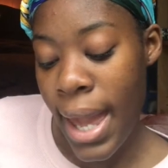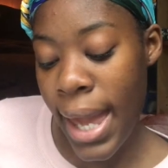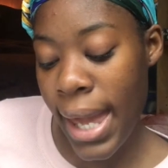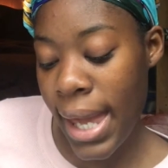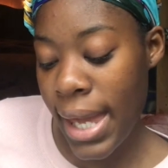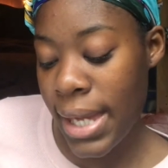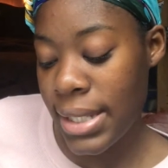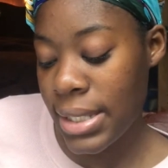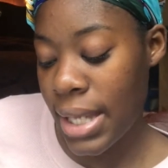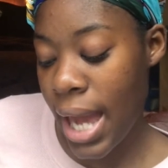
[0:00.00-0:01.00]

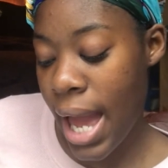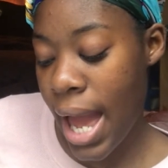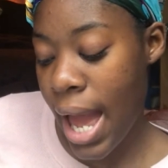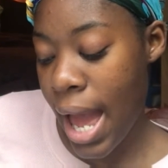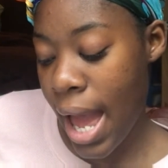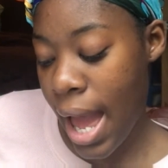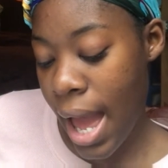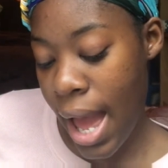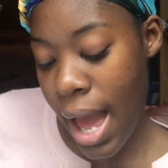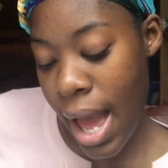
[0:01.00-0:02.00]
and
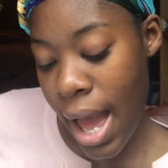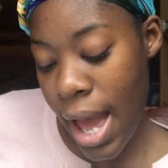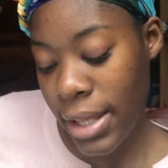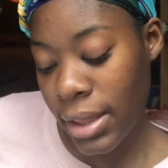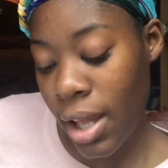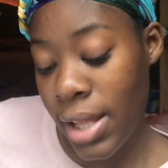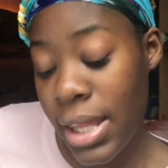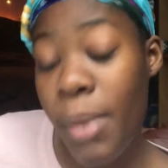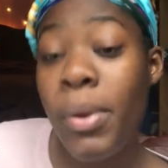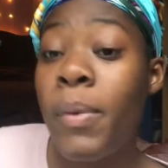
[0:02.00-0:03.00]
I thought
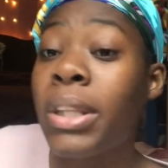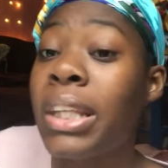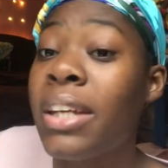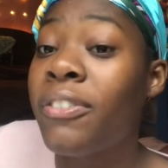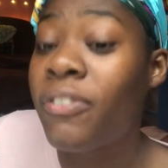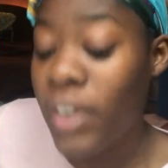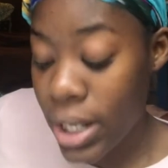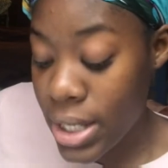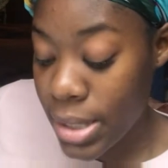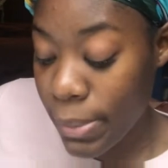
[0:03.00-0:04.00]
that we would leave
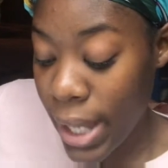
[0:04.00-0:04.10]
first,